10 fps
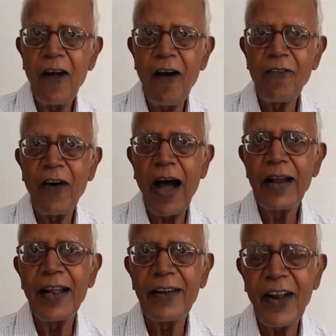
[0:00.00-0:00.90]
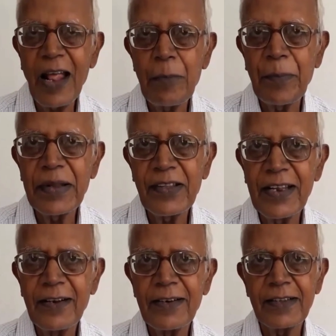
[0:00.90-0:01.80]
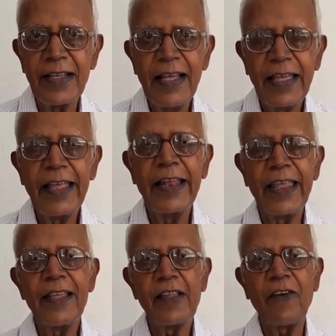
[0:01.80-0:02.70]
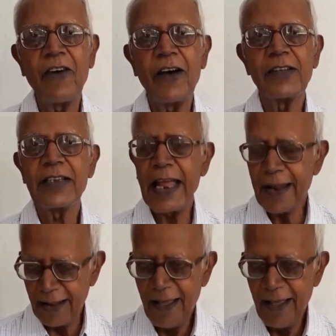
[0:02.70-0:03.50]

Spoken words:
of under trial prisoners in each of our states,